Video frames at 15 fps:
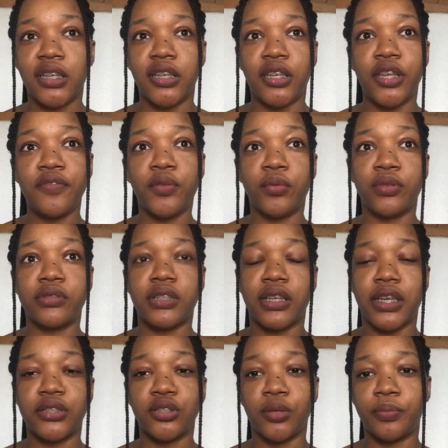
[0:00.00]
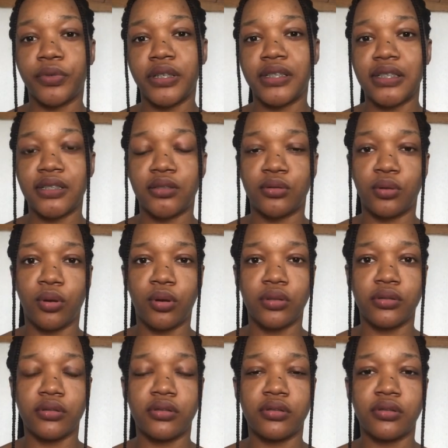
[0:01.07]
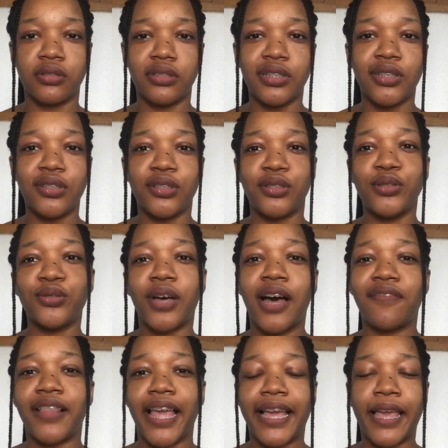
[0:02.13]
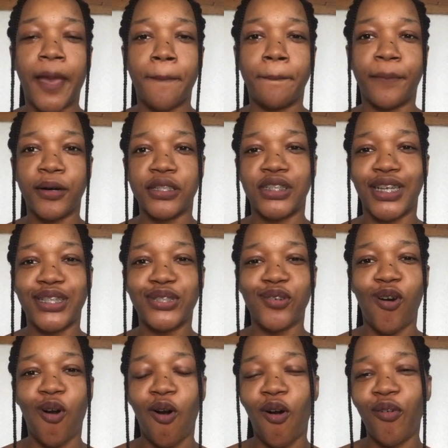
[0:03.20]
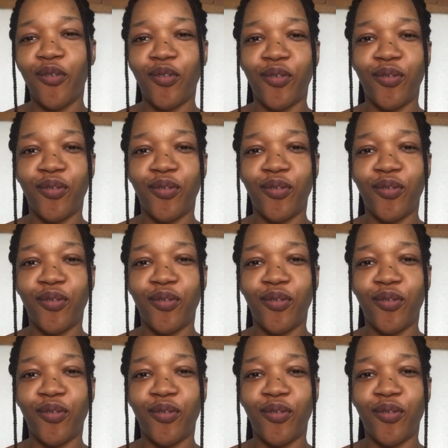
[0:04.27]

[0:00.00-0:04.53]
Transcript: if you want to get your braces done you need to have like a budget of